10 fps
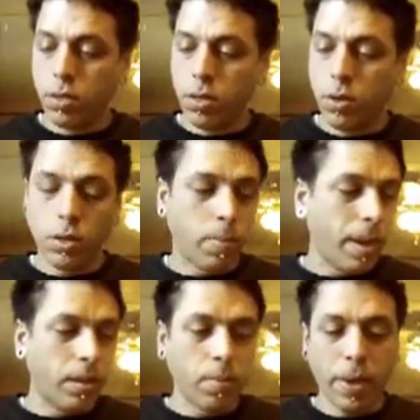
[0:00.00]
or the
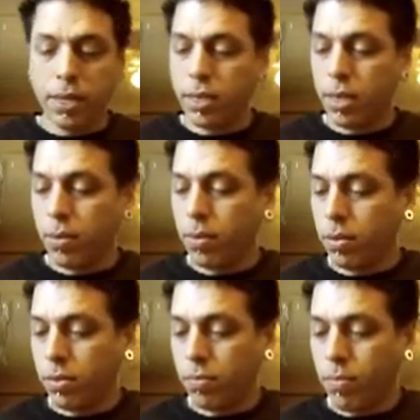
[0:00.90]
painting,
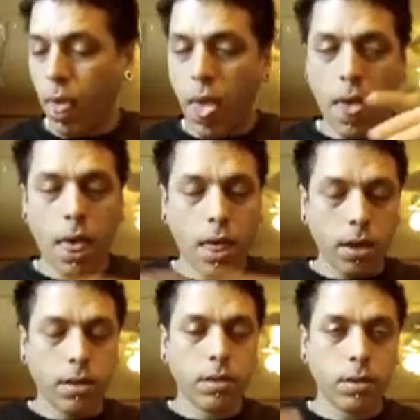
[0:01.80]

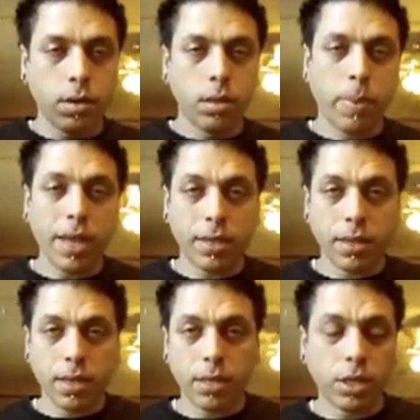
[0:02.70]
you know, the painting
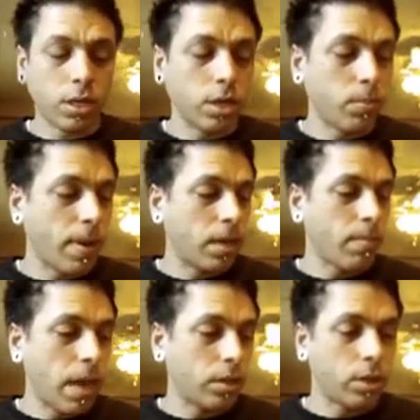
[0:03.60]
thing that Dungeon
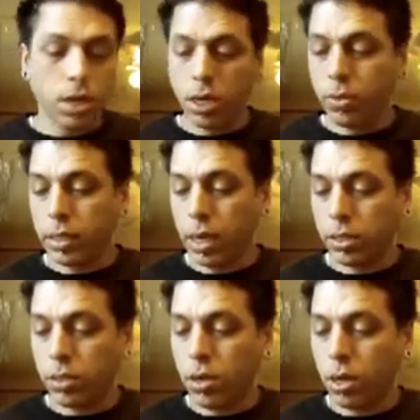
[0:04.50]
Master Johnny was
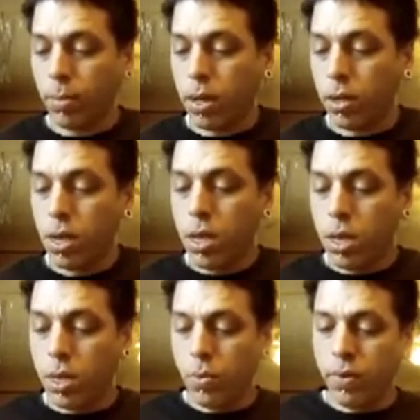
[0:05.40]
actually talking about
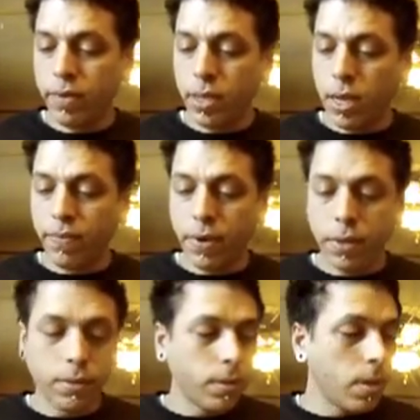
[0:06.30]
in one of his last
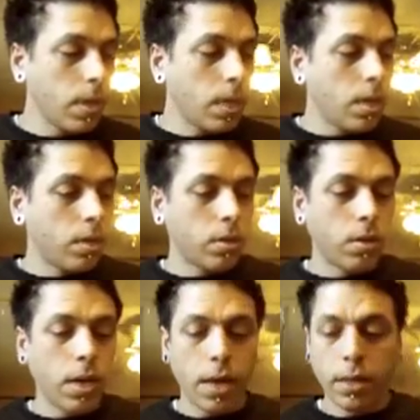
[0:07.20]
videos. So
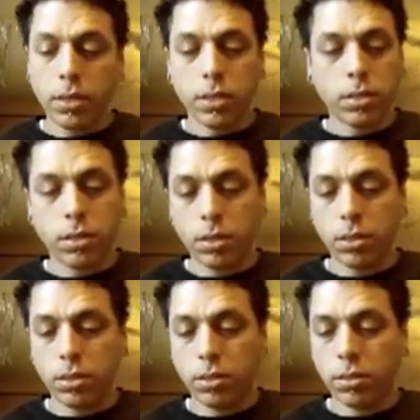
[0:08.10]
yeah, this is
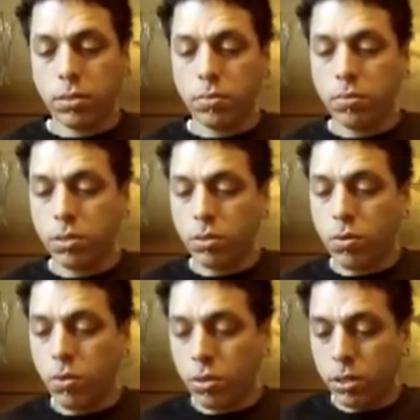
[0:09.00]
a
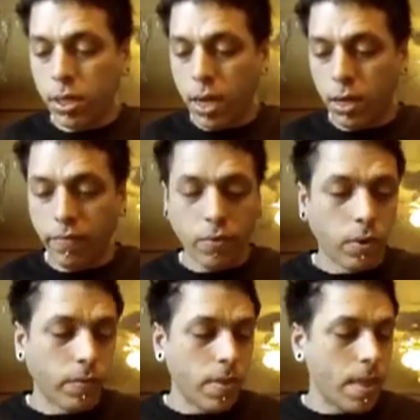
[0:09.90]
cool little set, and if you want
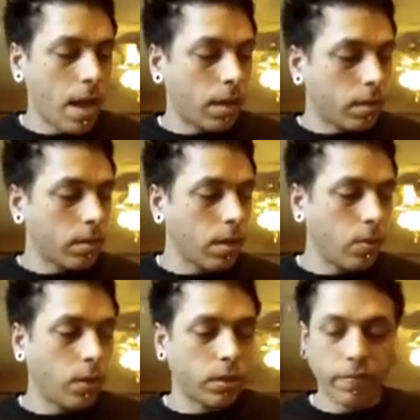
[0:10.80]
to run that and you
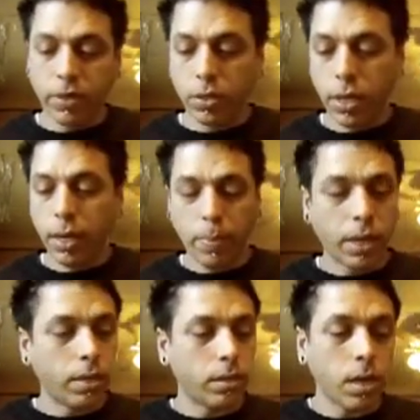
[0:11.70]
want some visual aid, pick
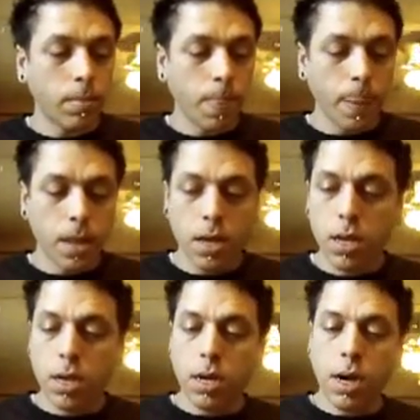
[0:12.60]
this up.
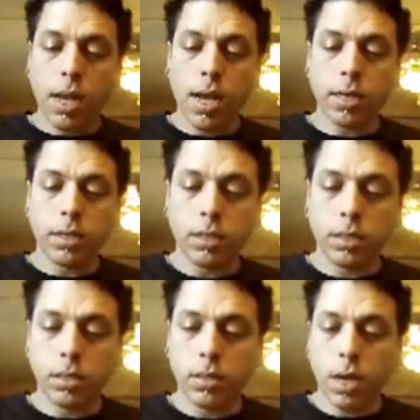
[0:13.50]
Alright guys, this is